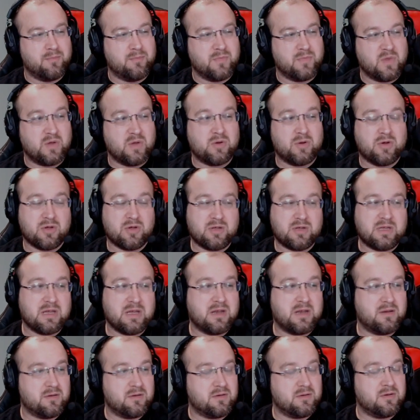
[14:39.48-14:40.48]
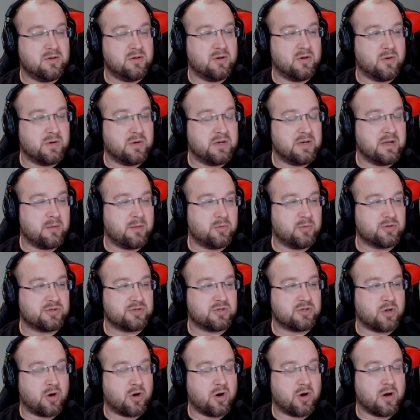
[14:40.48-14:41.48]
You could get, a double
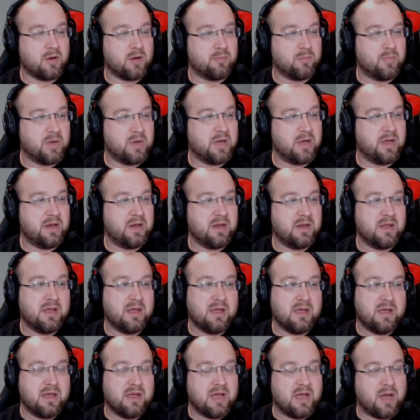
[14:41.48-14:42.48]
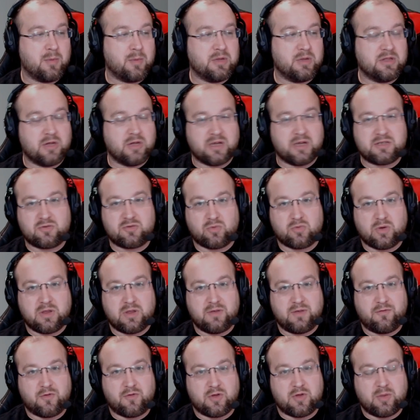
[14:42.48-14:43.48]
star, but I mean, that's
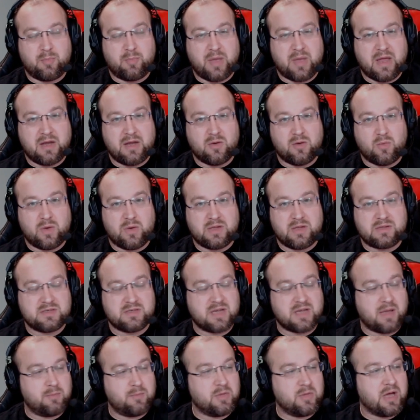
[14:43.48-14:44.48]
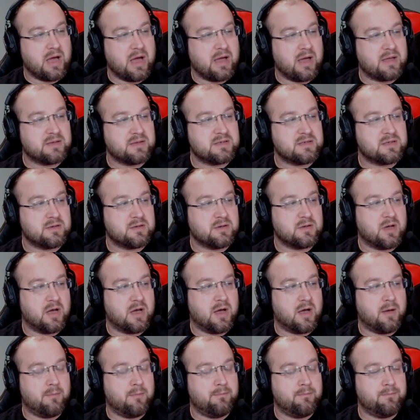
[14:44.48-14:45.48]
really for the pay to win type guys.
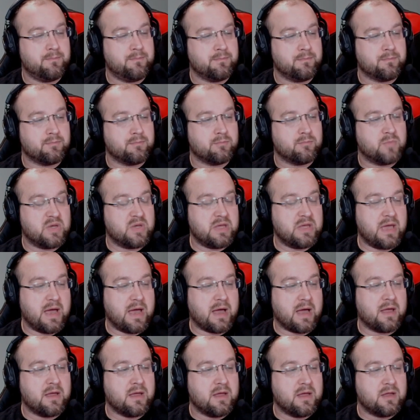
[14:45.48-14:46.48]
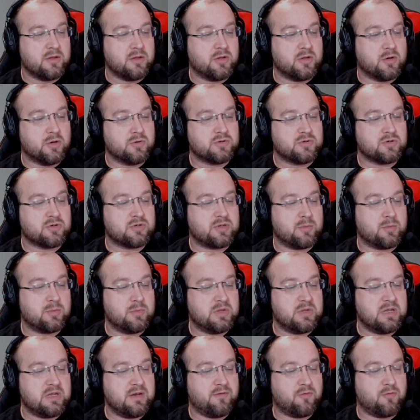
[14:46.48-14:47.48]
But yeah, those are some
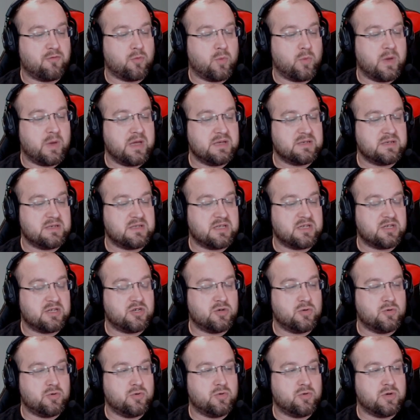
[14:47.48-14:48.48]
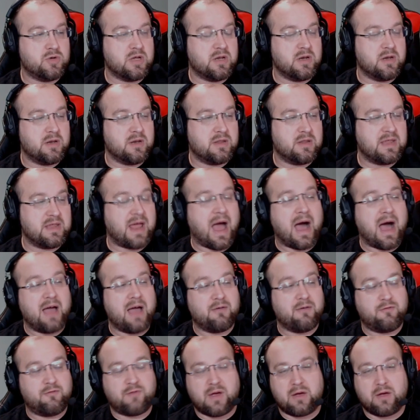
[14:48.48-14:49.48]
of the different ways that
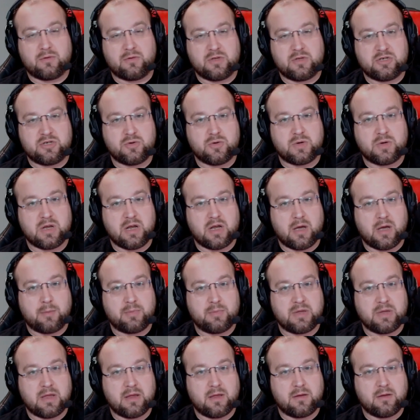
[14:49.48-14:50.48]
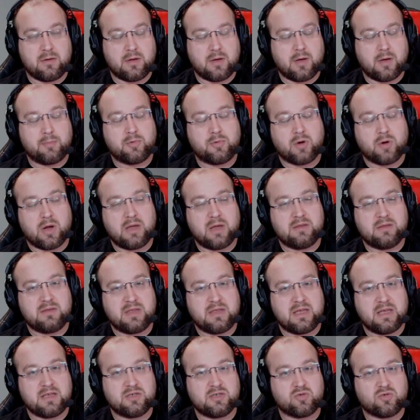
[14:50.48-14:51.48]
I've found that you can upgrade
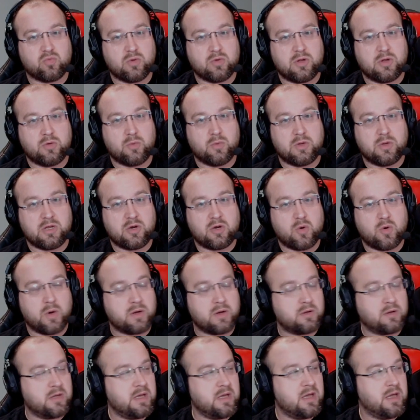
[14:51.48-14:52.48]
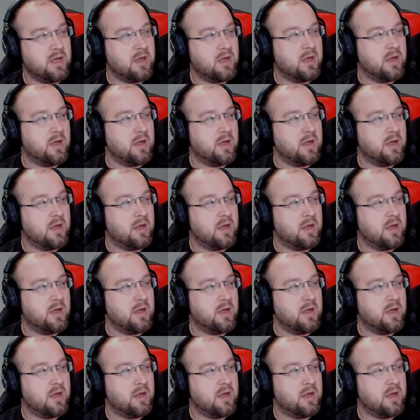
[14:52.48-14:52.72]
things really, really quickly.